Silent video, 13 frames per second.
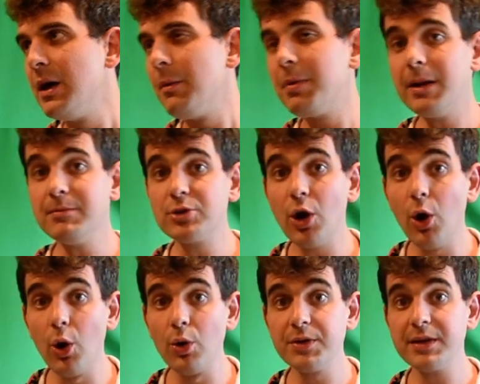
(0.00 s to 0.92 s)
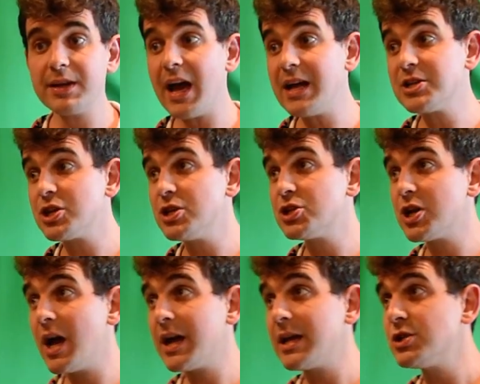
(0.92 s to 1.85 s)
But I'm told, catch it,
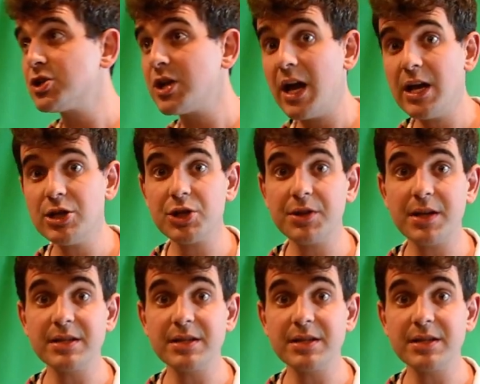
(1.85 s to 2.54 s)
check it, change it,